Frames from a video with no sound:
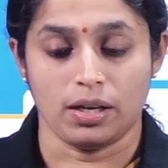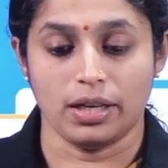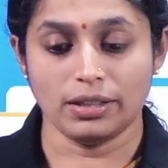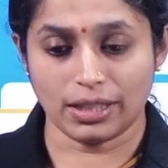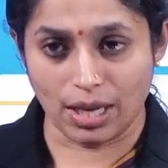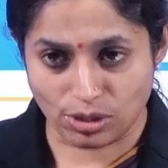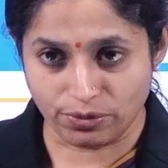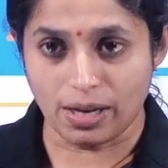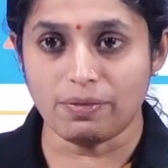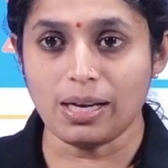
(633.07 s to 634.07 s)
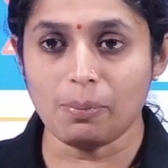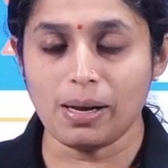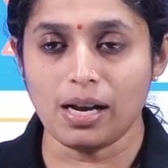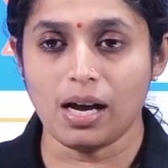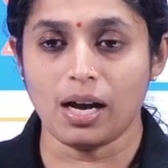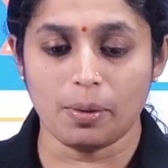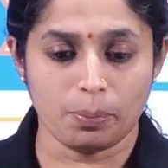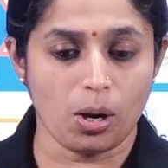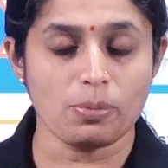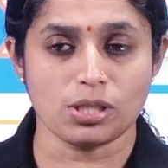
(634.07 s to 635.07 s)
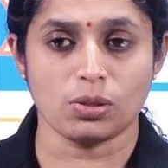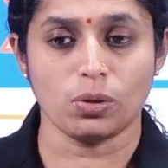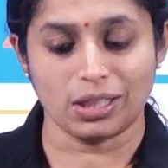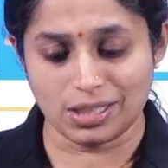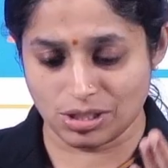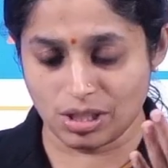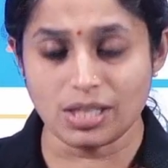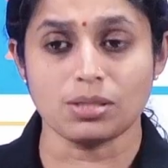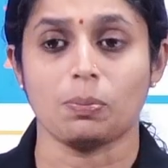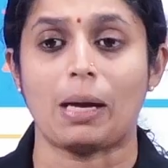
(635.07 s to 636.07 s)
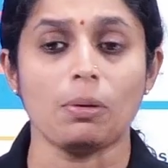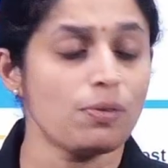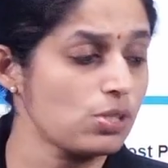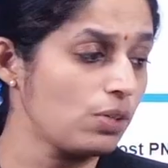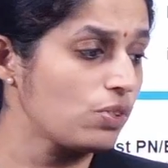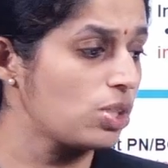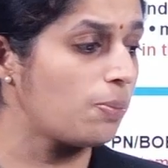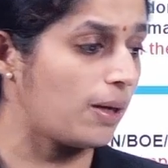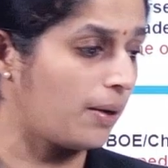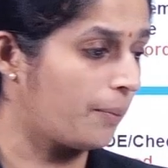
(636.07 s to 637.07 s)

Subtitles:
In the case of available promissory note, it is just prima facie visible,